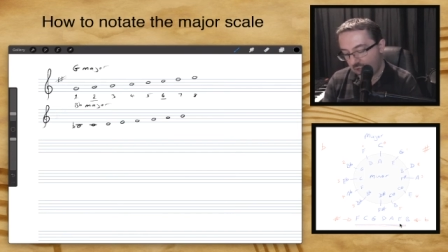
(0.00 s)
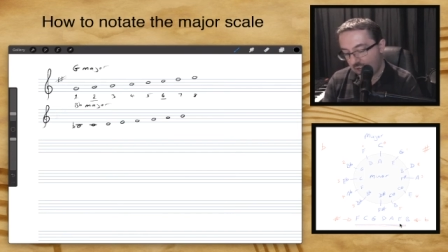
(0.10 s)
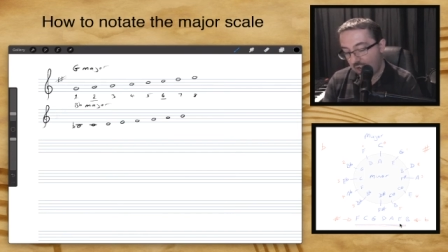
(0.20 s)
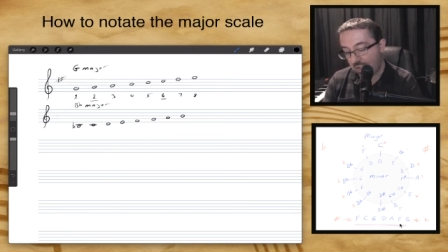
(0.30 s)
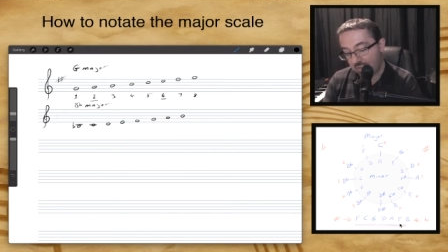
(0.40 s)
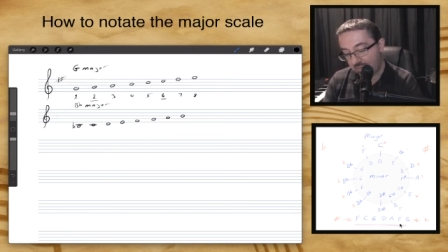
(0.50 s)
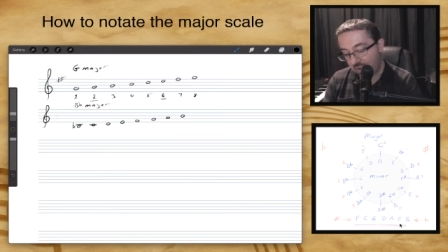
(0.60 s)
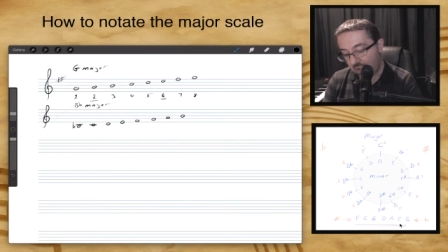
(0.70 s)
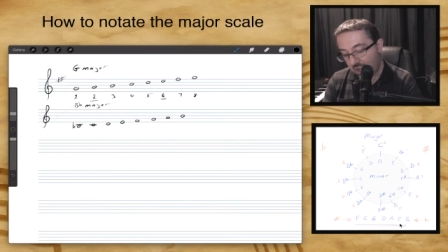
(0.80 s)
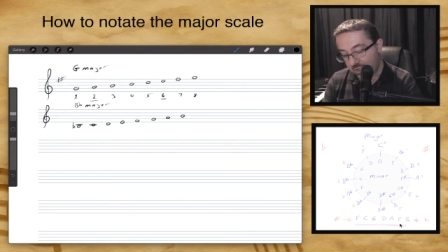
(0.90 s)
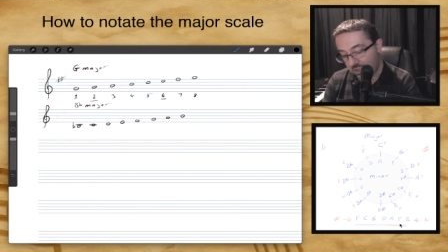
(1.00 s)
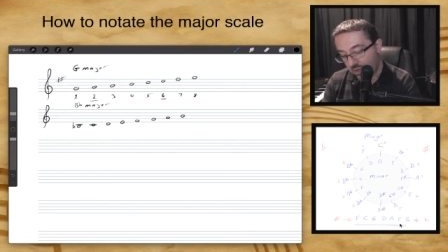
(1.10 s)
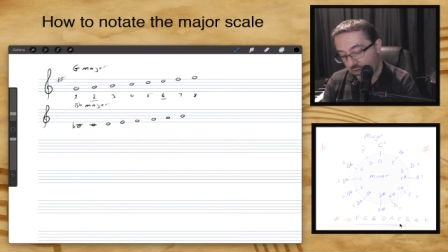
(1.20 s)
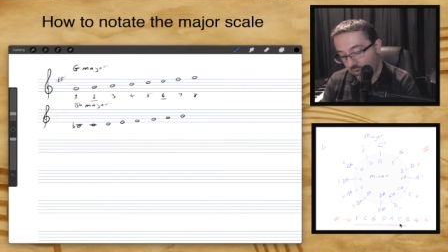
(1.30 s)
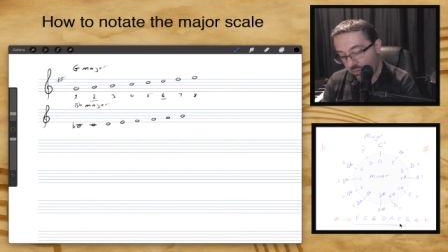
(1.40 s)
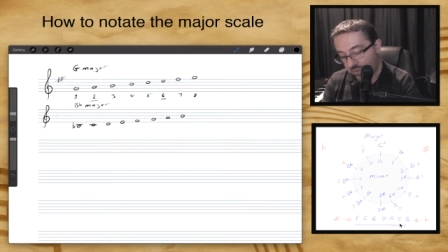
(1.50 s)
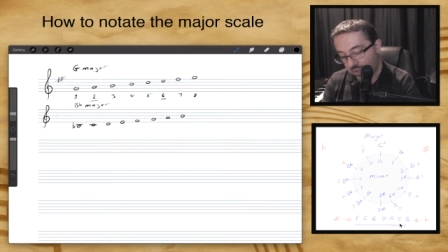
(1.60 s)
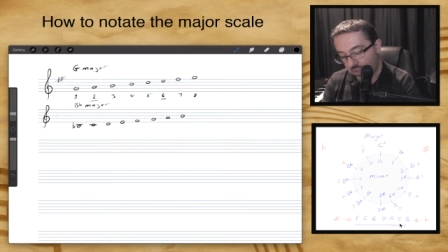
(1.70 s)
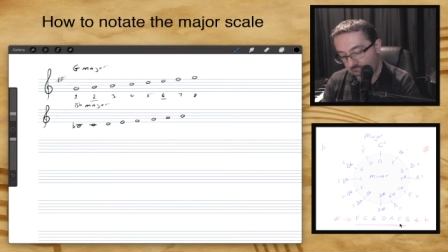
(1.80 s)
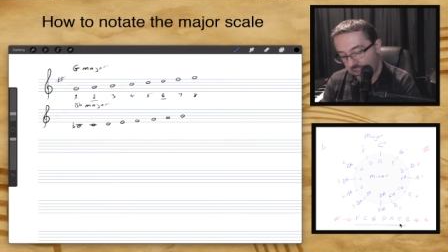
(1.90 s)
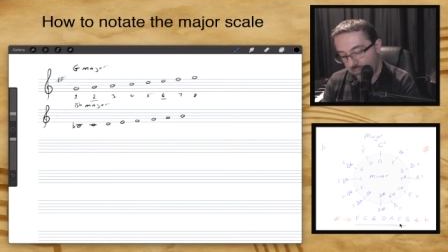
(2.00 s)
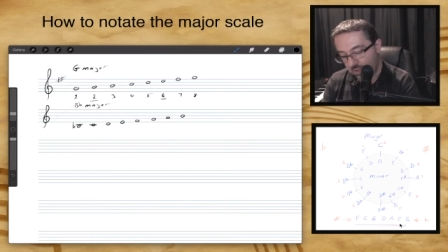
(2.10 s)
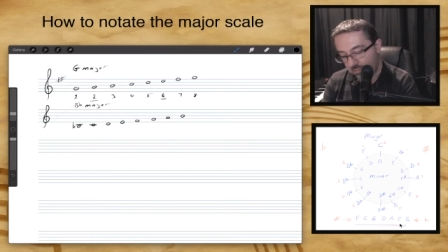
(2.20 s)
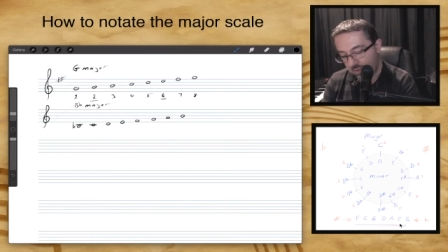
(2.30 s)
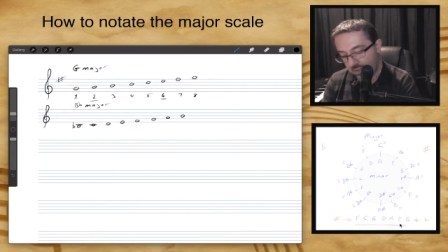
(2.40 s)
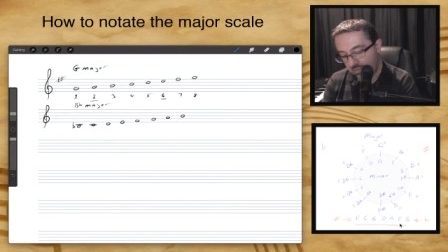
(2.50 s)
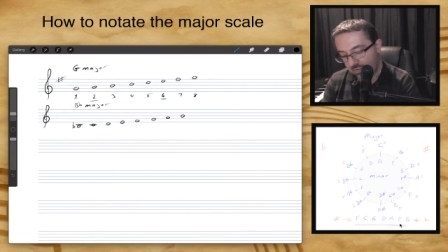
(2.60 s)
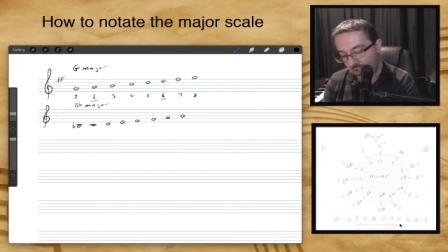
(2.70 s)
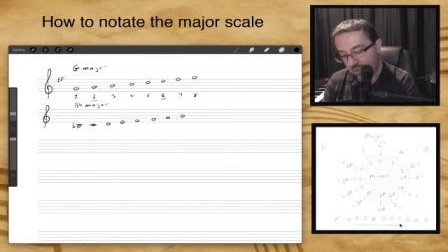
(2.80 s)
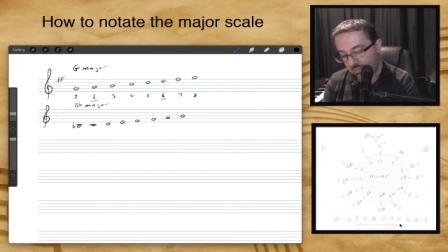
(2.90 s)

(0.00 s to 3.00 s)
And the very last note also needs to be a B flat.